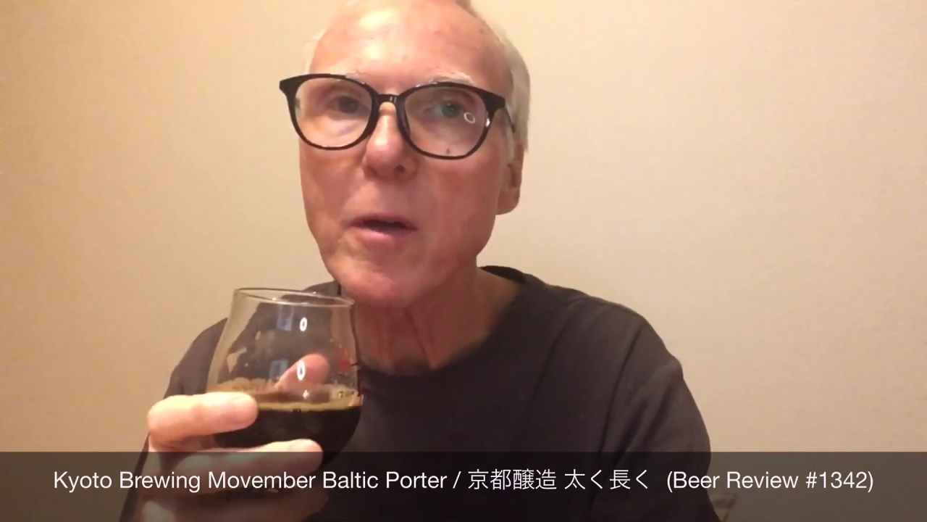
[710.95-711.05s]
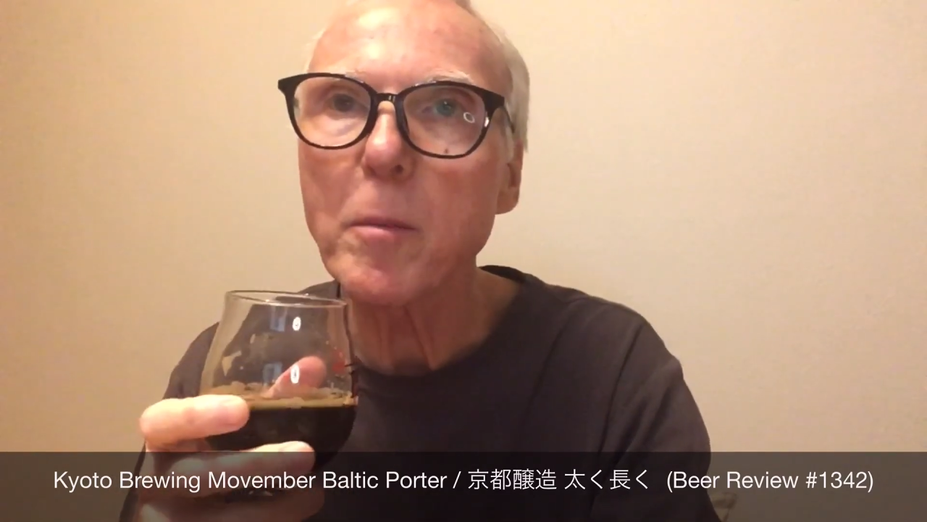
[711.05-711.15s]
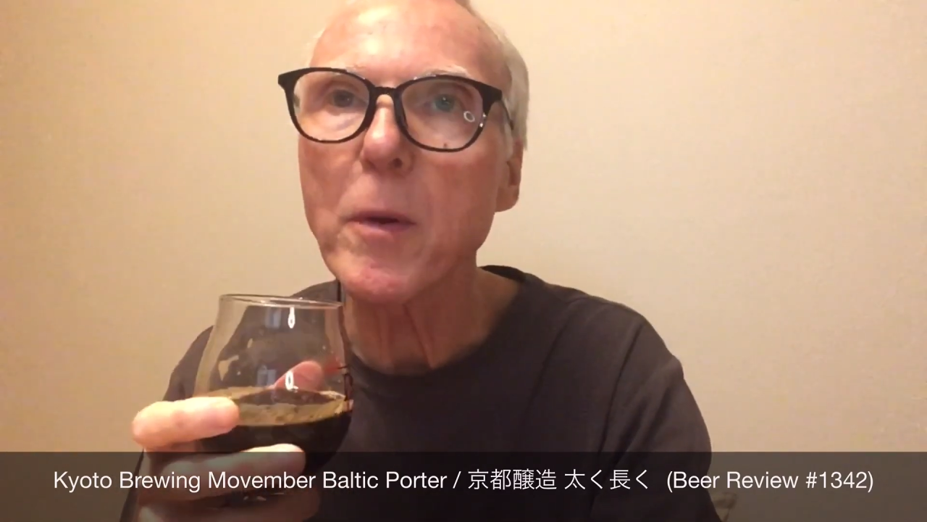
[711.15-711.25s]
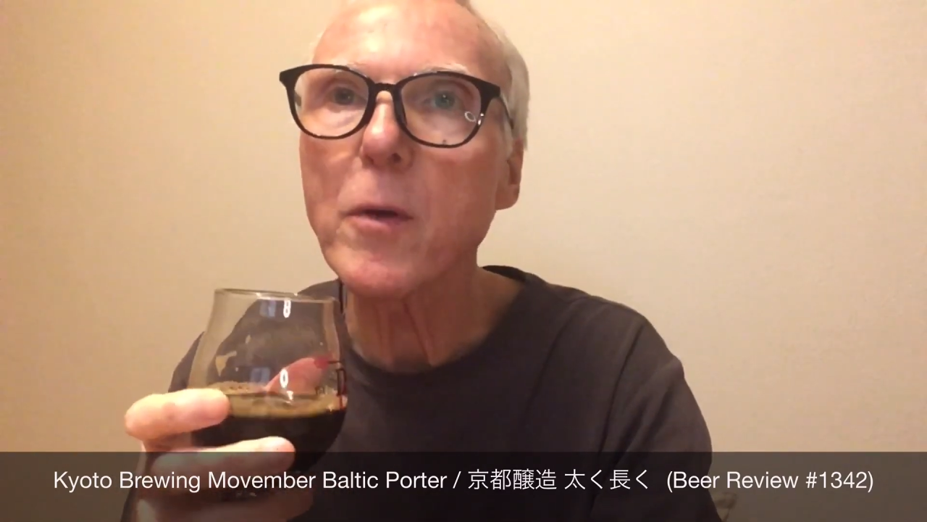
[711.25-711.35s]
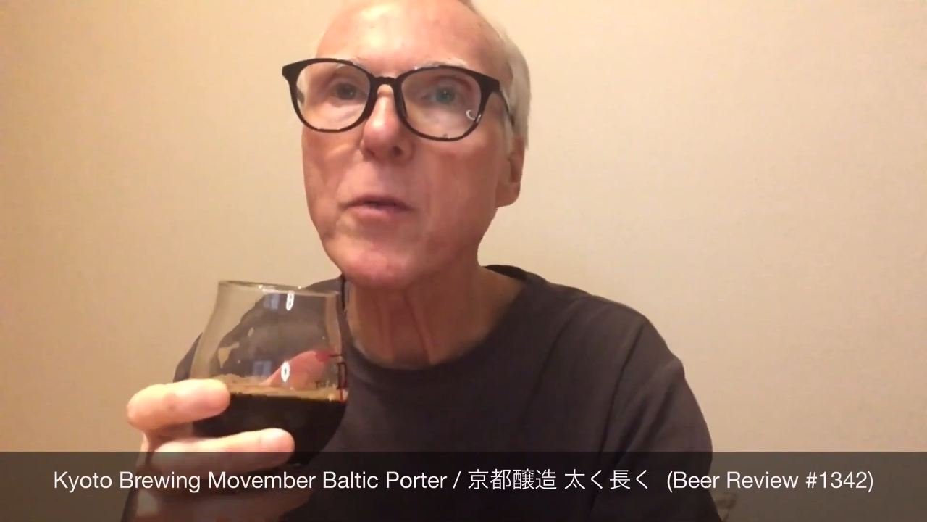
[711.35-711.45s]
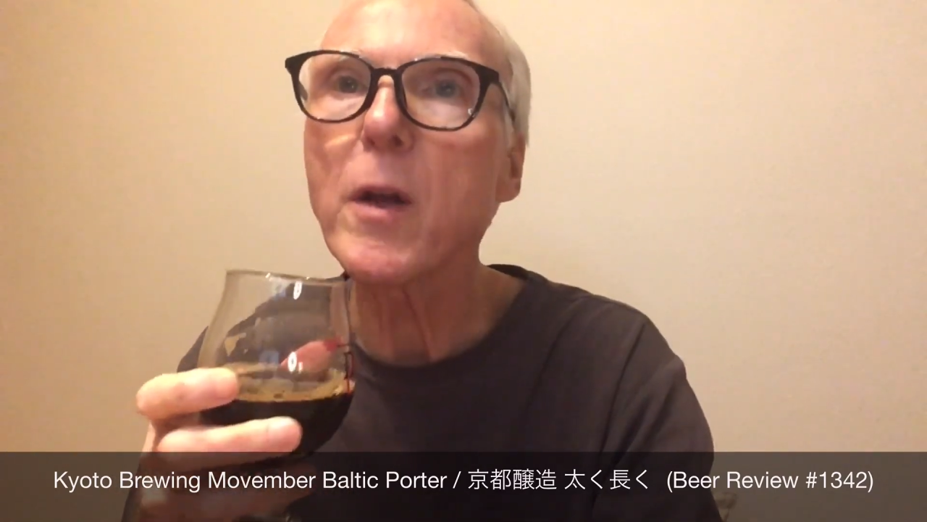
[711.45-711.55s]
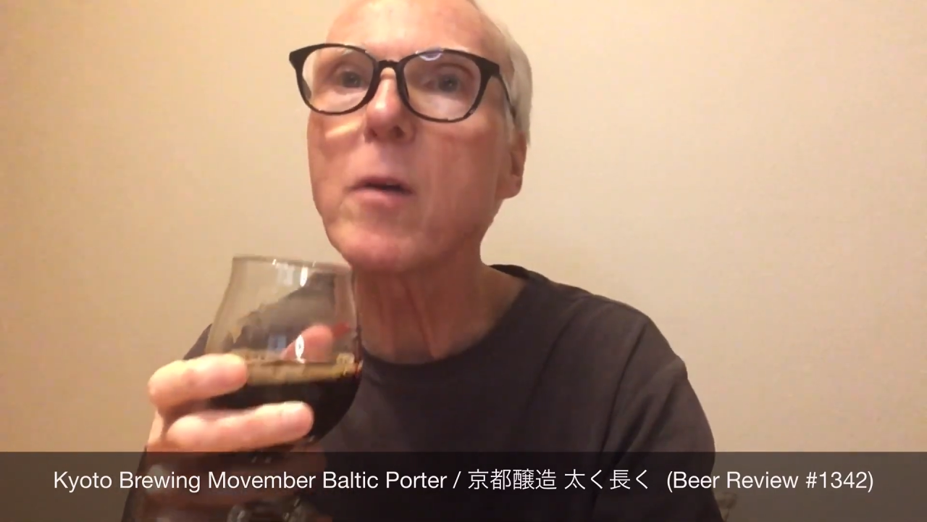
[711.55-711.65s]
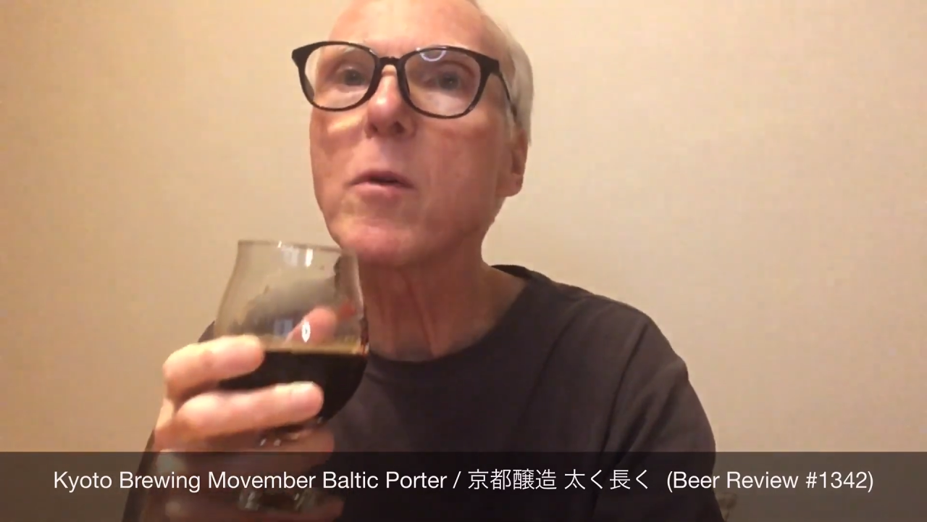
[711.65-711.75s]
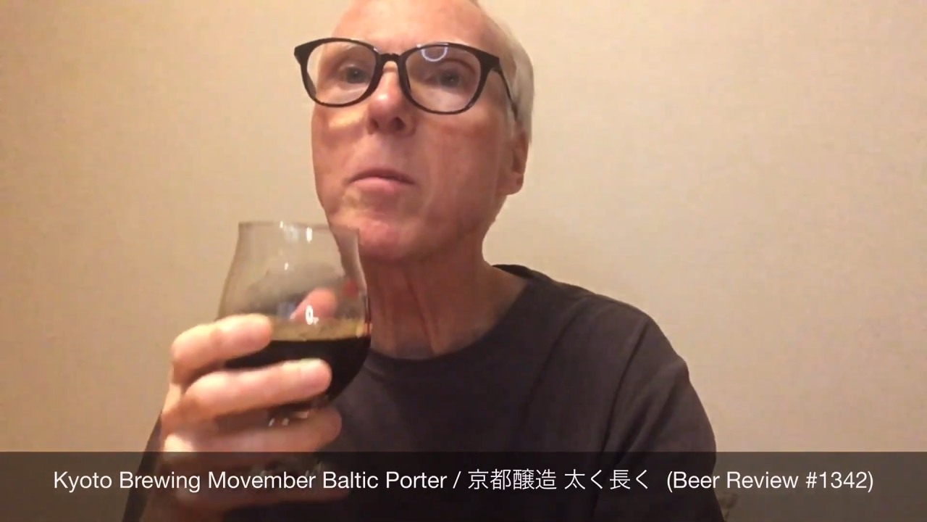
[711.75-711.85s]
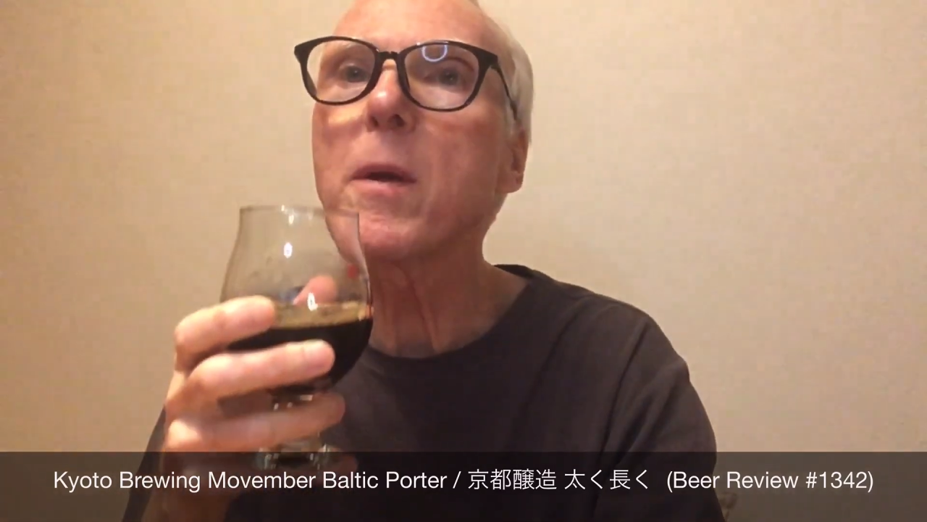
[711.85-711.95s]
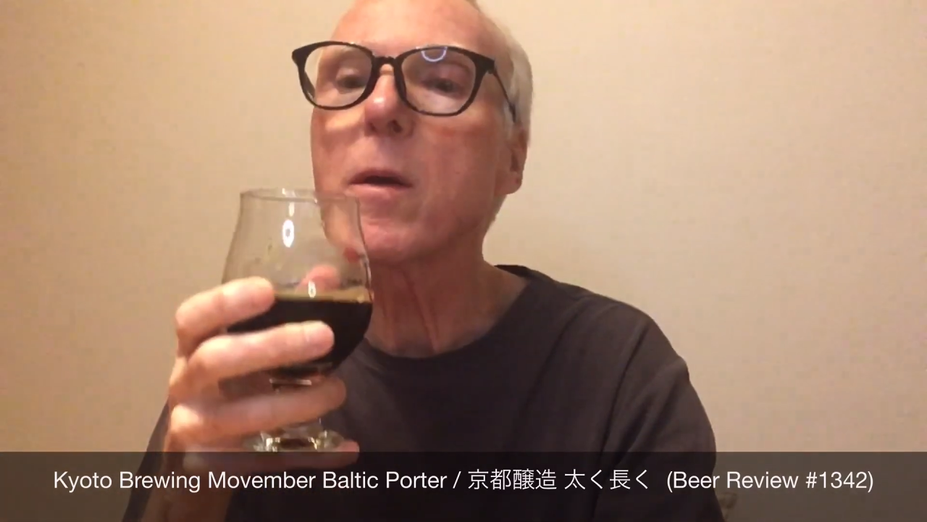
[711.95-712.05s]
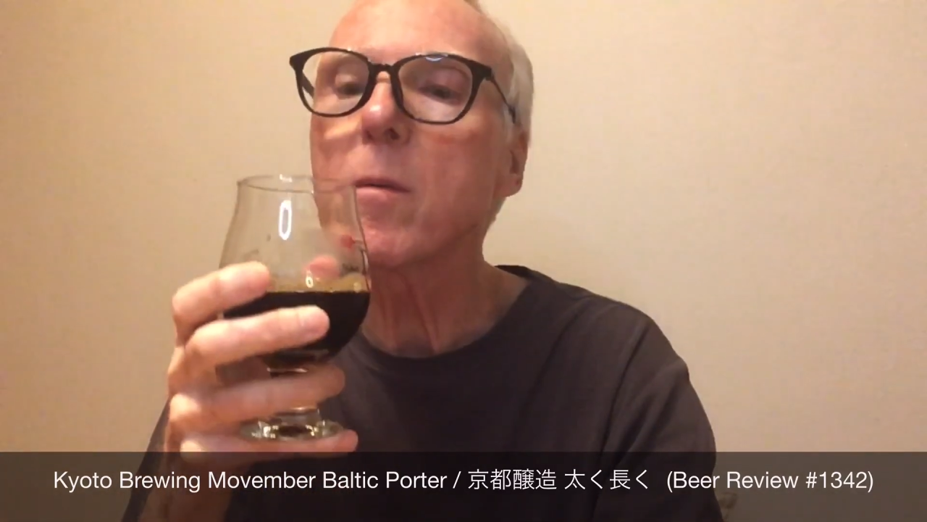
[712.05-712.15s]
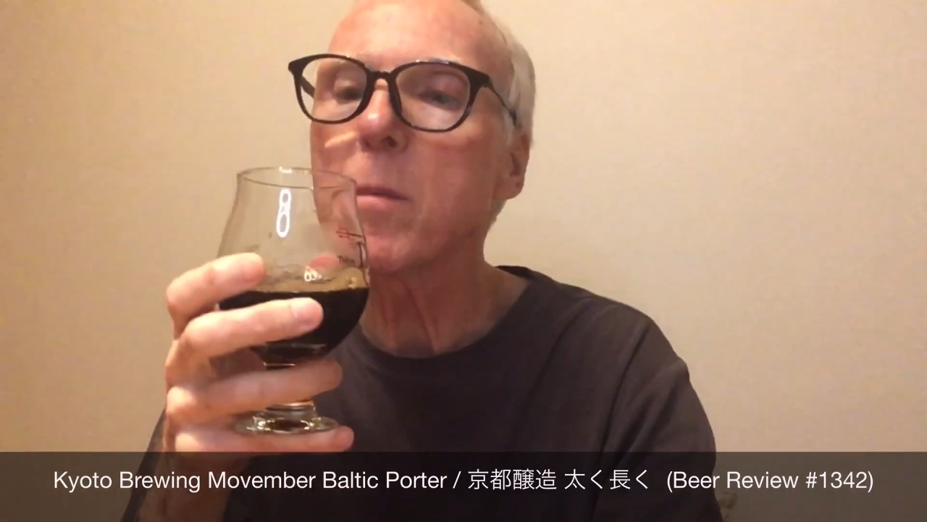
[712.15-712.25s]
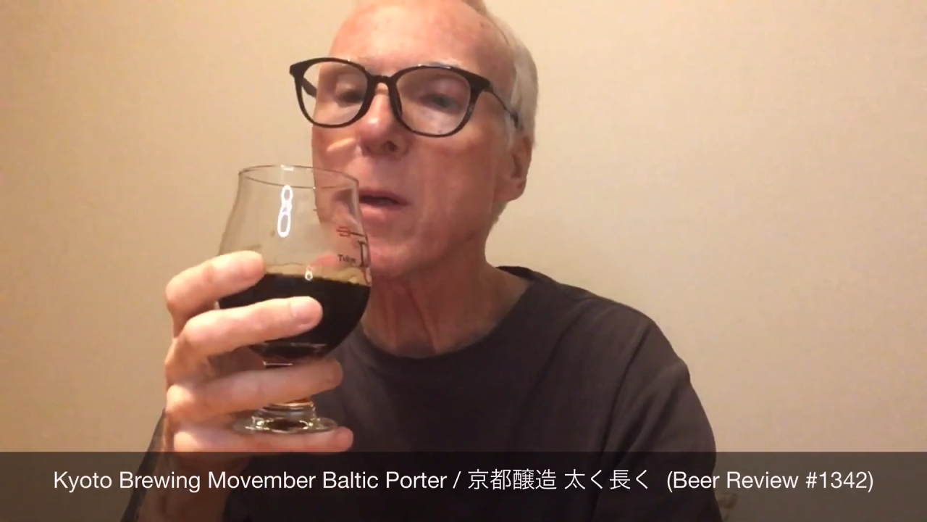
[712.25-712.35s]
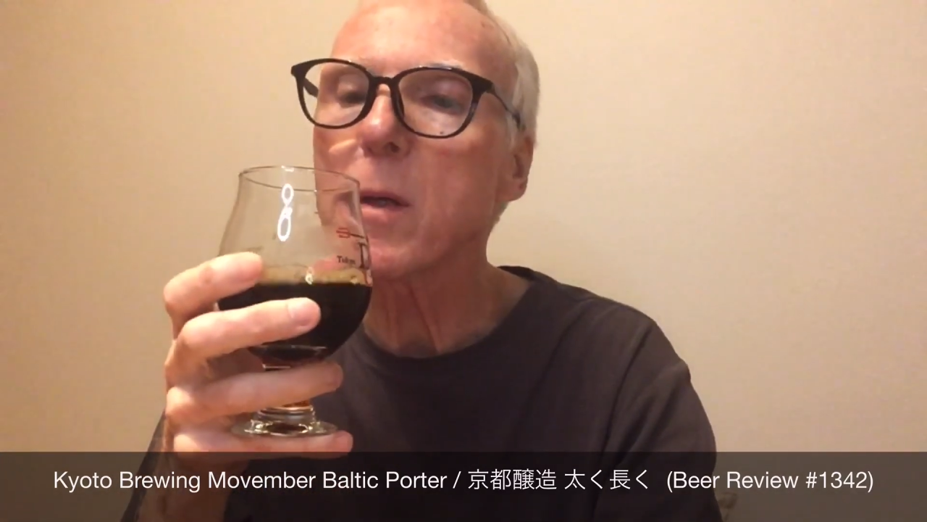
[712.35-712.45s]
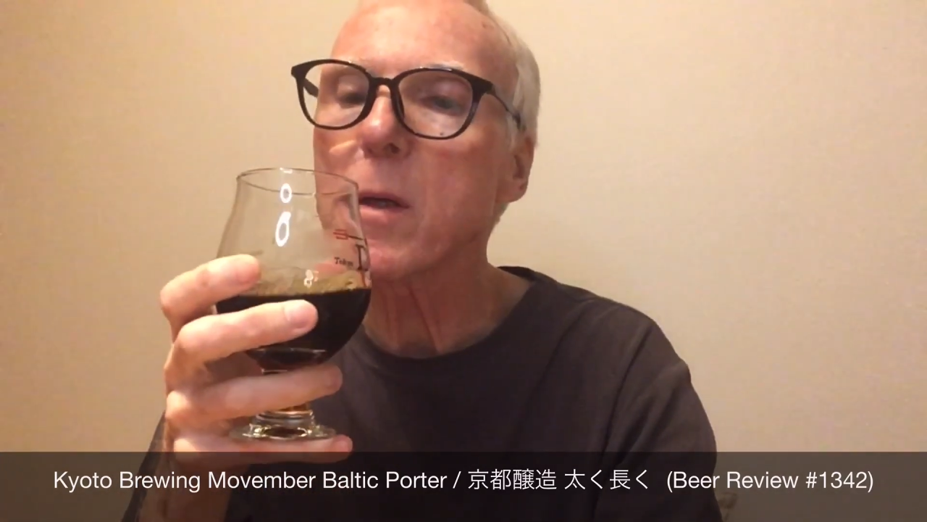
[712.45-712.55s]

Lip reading: imperial stout would be, but